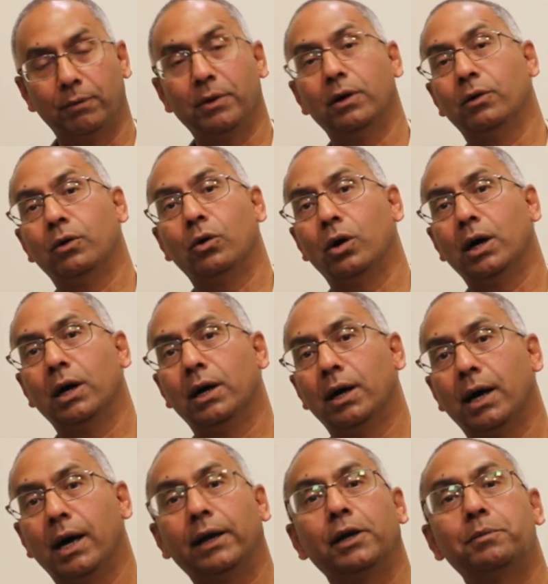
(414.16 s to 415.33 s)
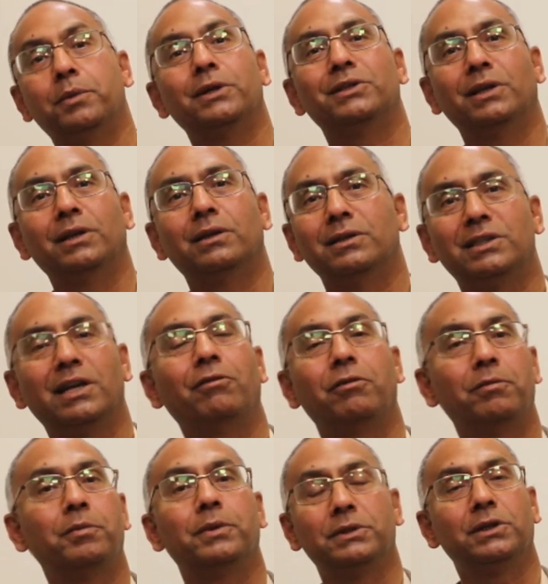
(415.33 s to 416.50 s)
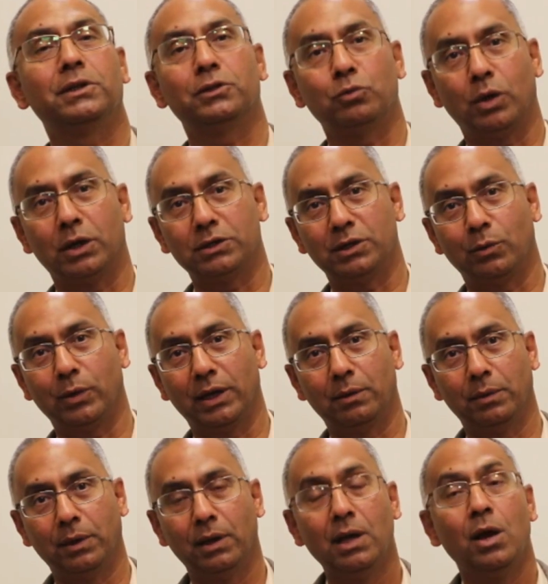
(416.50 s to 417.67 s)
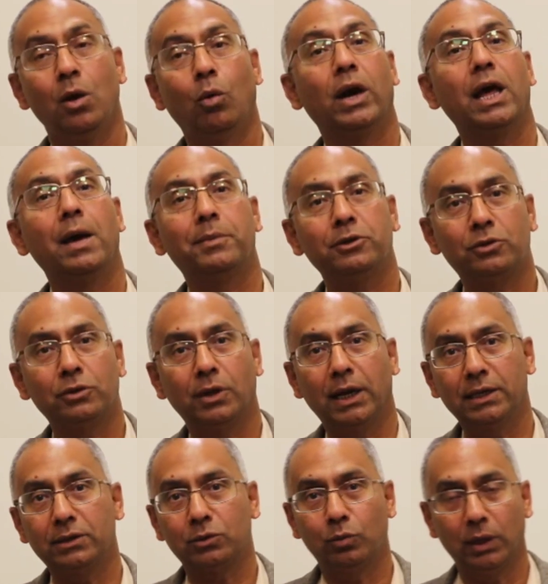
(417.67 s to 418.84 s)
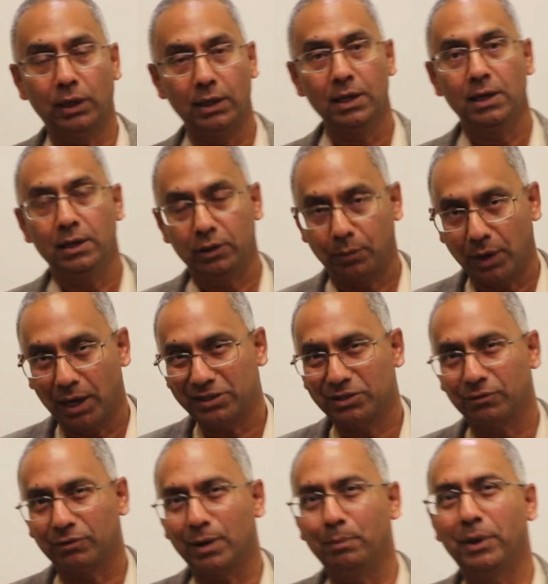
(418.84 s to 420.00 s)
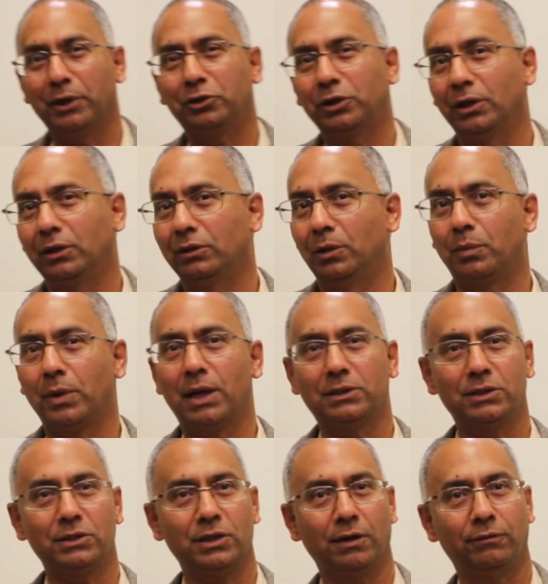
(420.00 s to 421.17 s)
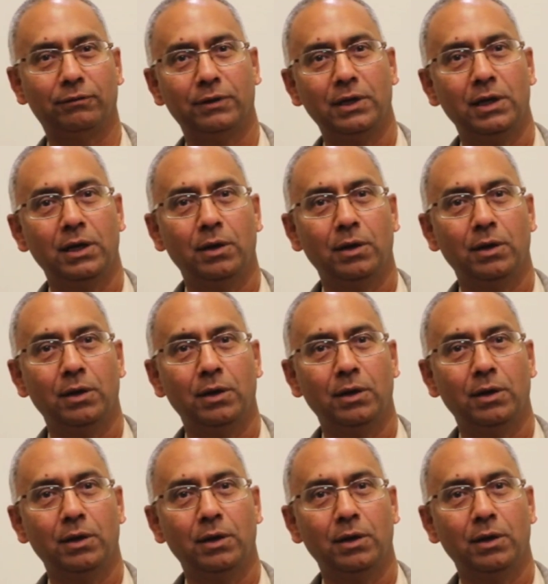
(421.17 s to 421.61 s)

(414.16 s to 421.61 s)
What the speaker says: a 100%, 75% is what is available. What happens to the rest? Well, the process of combustion, the process of